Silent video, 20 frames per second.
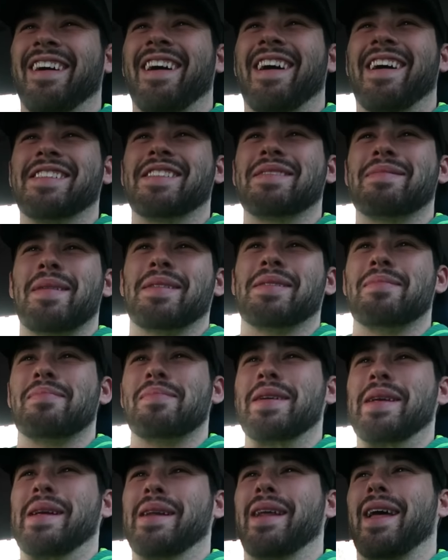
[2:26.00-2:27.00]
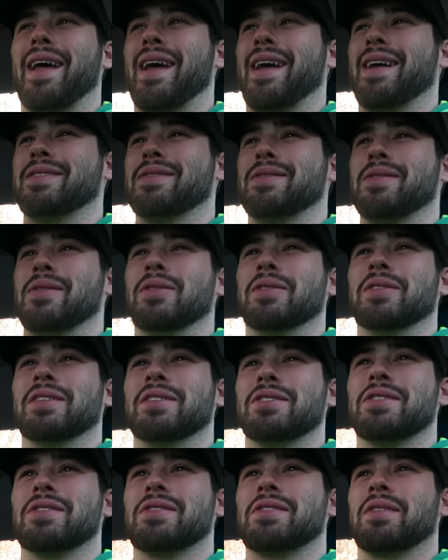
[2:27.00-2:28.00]
I was about to be an asshole
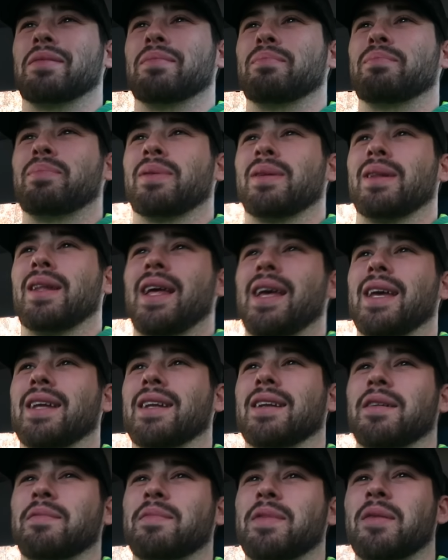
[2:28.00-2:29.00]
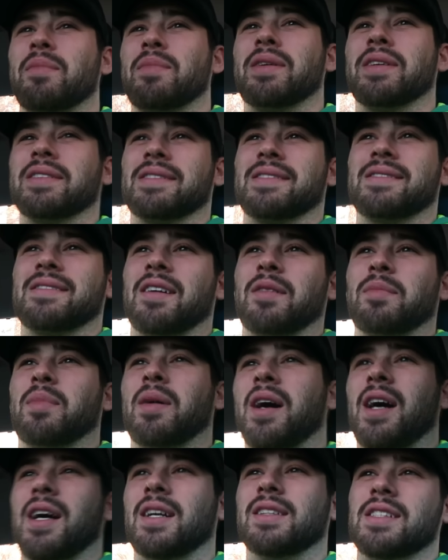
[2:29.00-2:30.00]
and just complain about being stuck
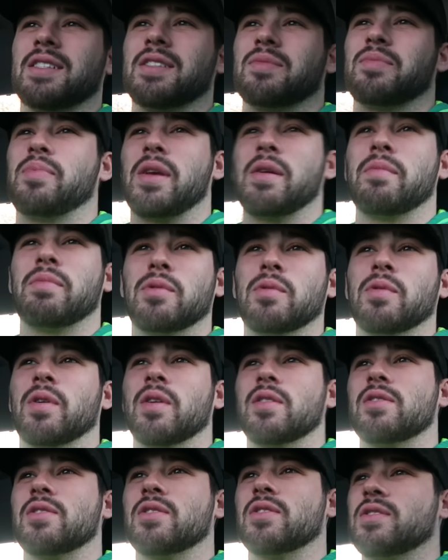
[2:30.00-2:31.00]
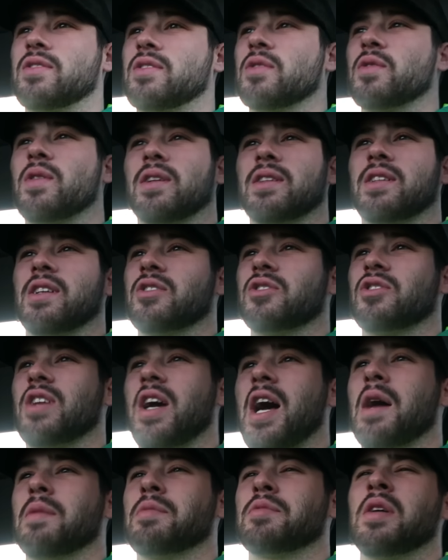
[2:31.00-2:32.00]
behind these people who are just doing their
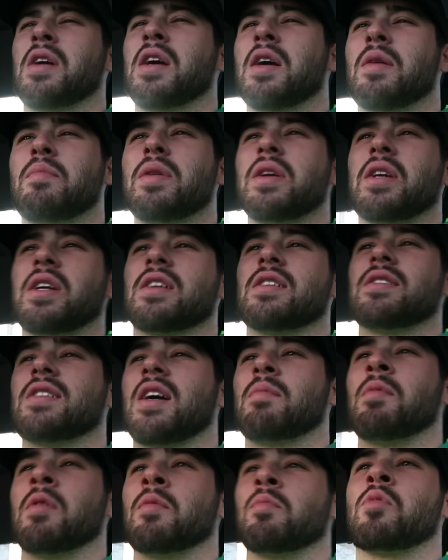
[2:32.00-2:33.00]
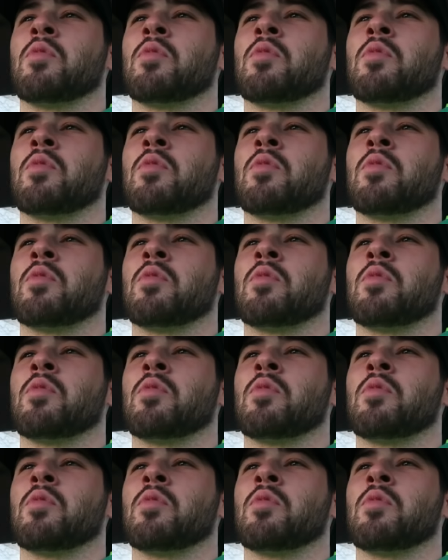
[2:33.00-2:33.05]
jobs because I'm a